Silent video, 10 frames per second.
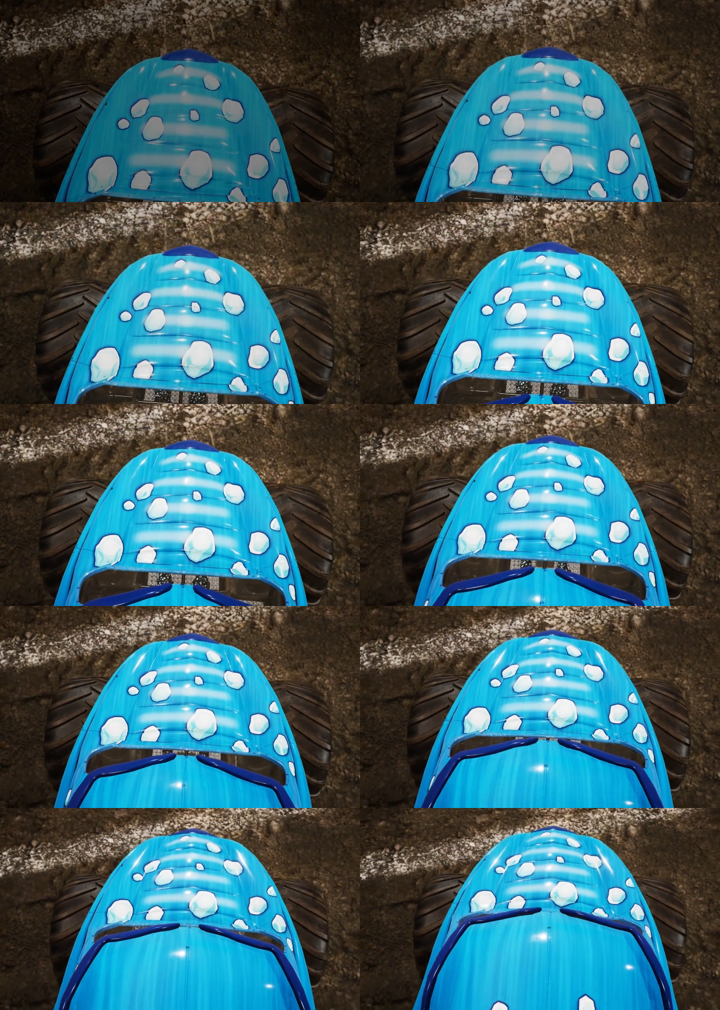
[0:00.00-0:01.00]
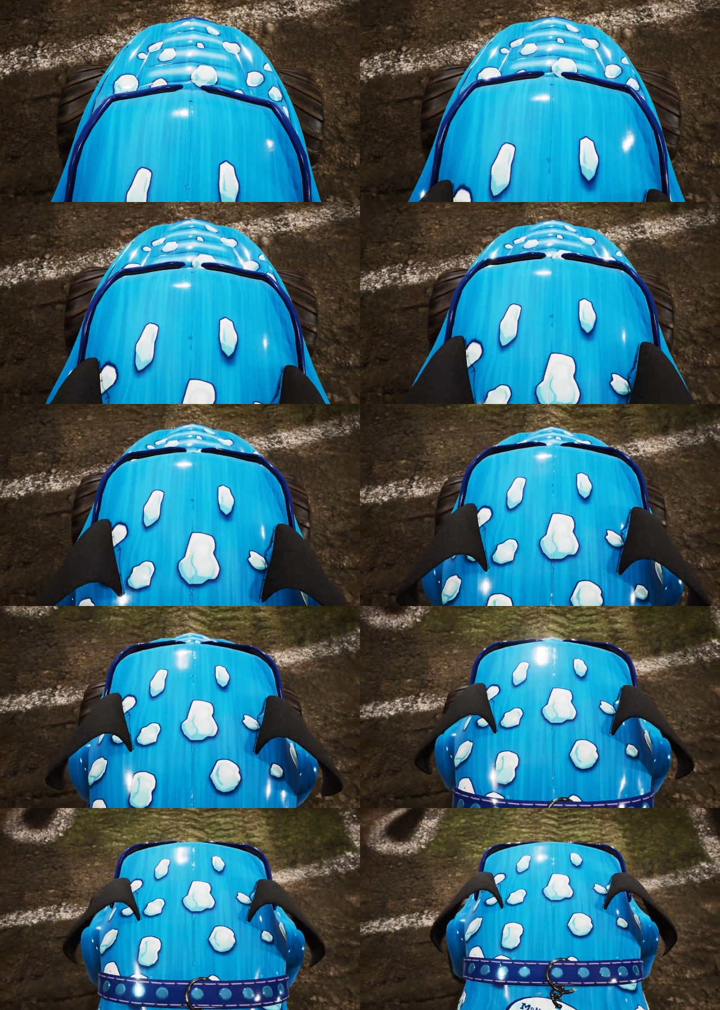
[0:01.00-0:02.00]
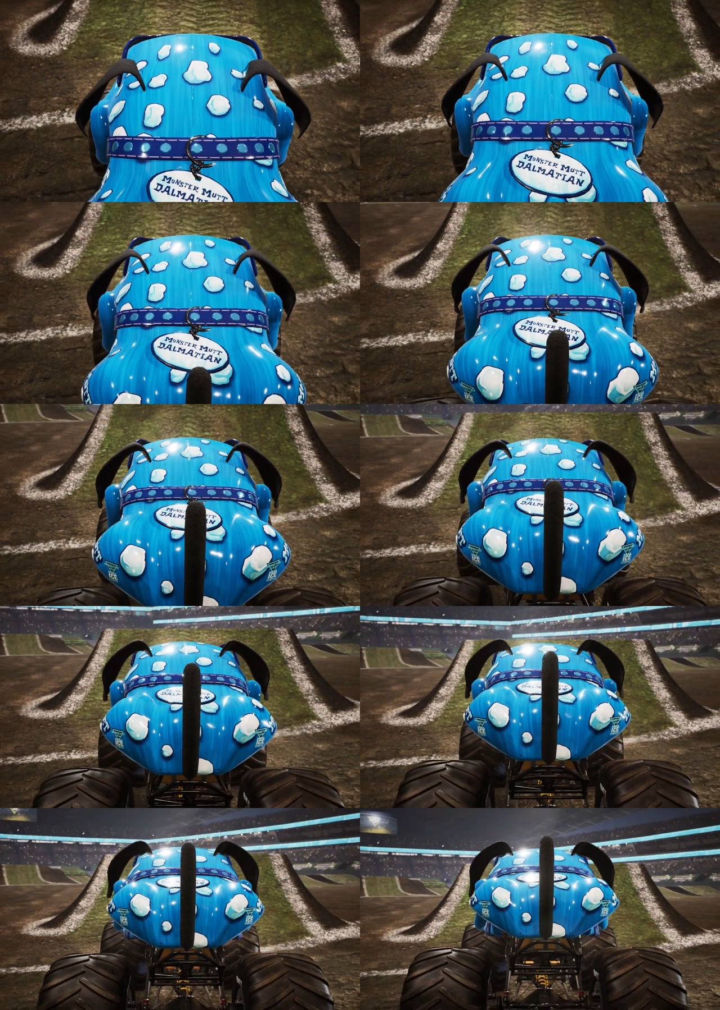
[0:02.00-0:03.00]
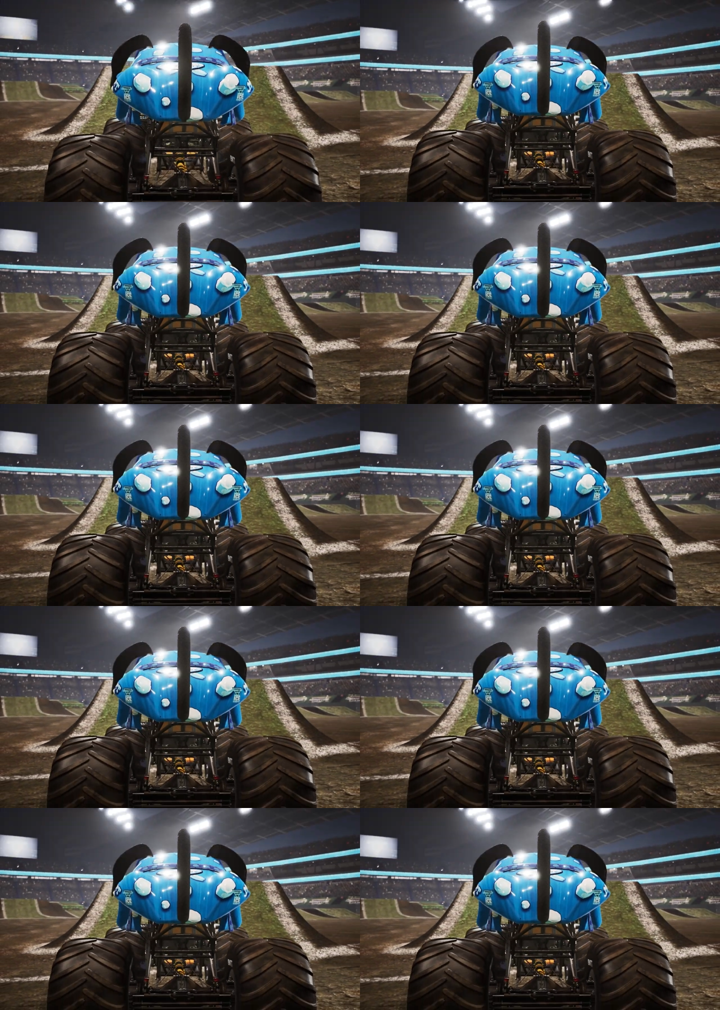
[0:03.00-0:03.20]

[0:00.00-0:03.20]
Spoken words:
Nobody's mouth can be seen.